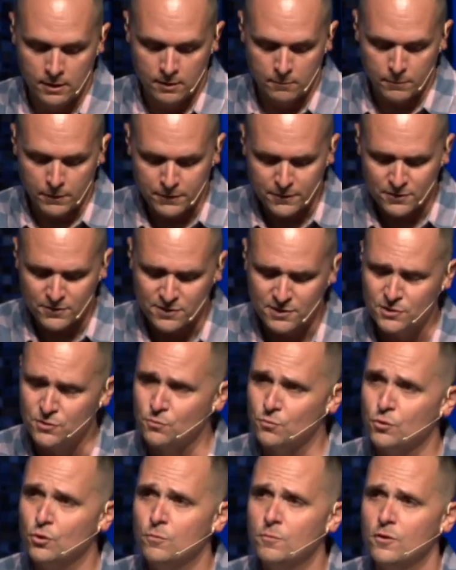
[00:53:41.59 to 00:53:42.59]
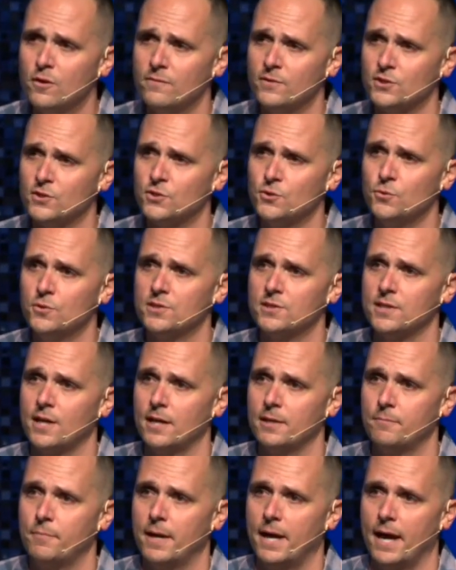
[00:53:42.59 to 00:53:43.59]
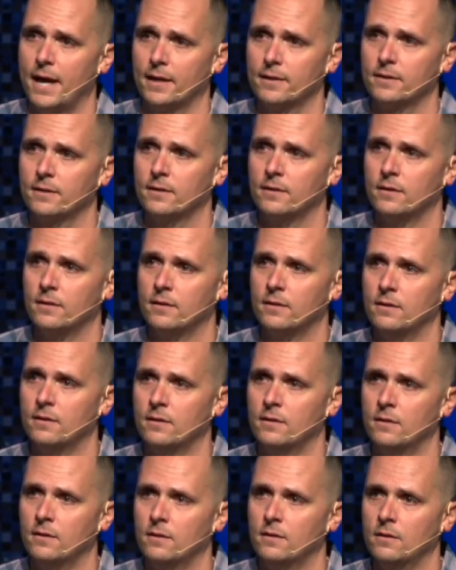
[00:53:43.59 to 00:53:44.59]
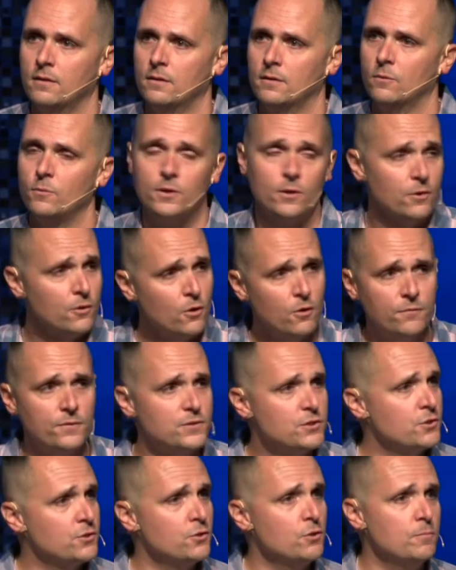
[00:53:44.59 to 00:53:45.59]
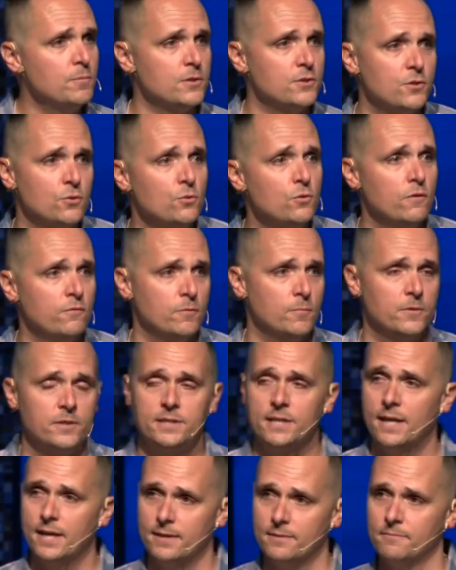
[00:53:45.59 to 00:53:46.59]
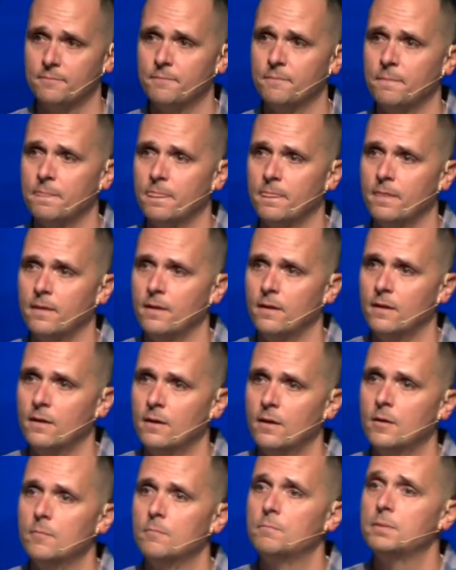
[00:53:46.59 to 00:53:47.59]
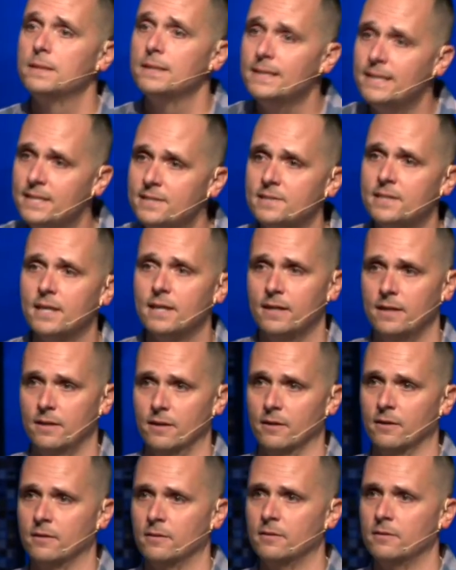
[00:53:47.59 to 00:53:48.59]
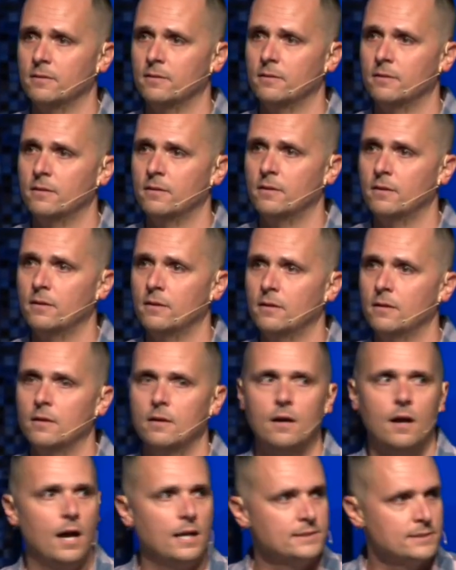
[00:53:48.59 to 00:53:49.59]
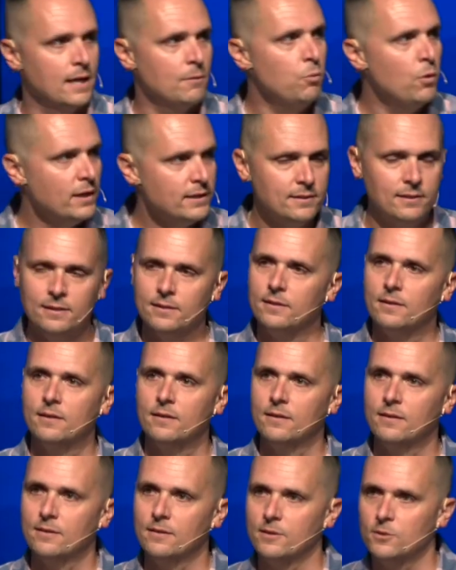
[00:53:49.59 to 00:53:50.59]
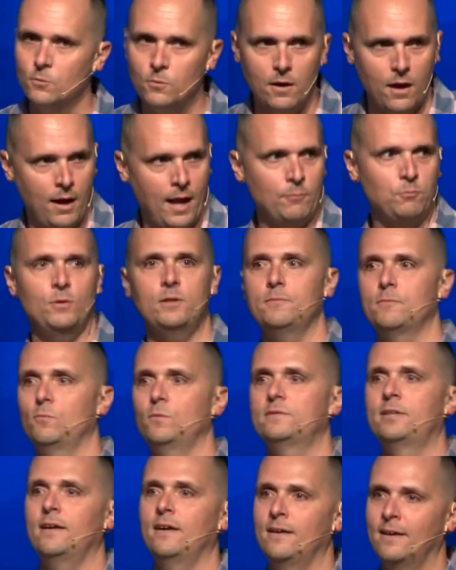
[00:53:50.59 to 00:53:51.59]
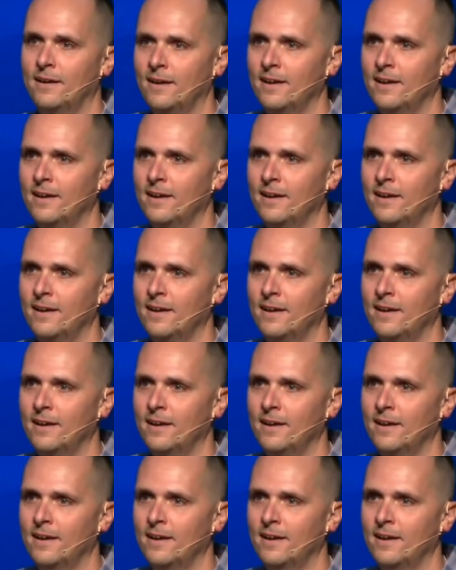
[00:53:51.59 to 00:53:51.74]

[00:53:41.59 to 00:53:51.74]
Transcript: But there's this rumor of a suicide pack. We don't know if it's true, but two of them are dead. Please get here. I said, What? You want, what, what,